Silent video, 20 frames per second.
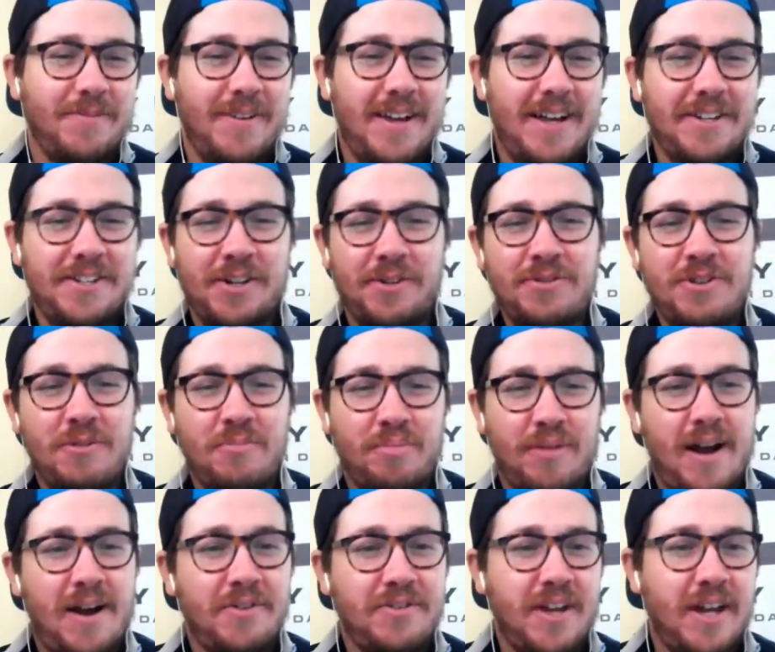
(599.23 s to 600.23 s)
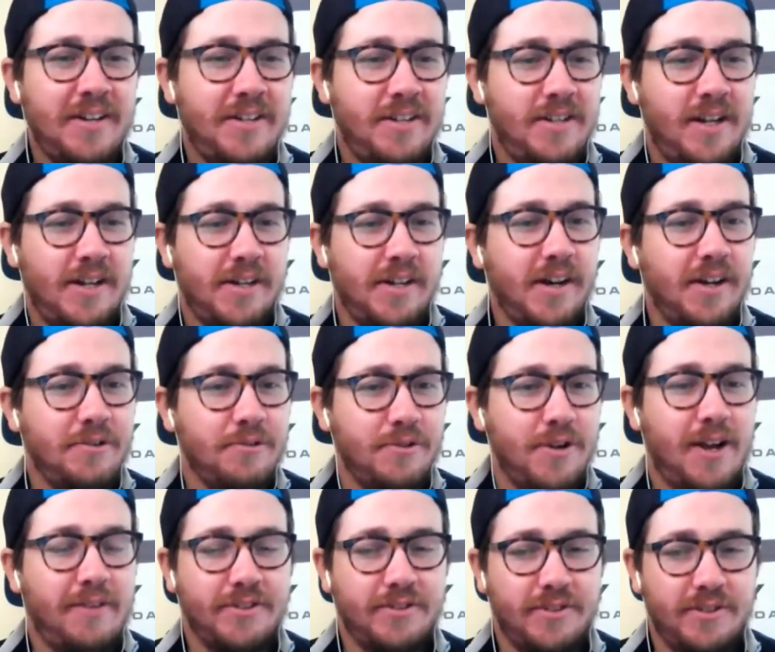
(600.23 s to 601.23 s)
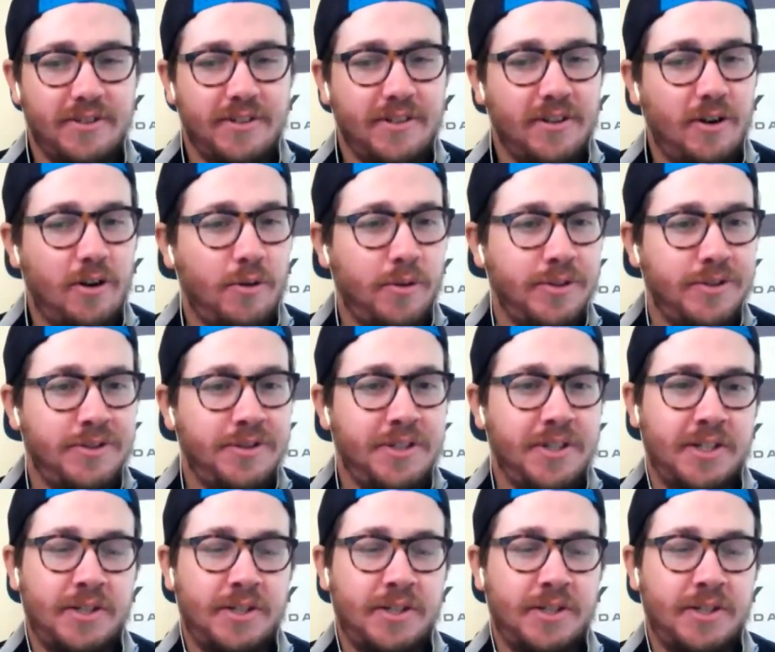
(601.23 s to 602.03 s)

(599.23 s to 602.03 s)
Antonio Brown, ninety nine hundred, obviously always the mm.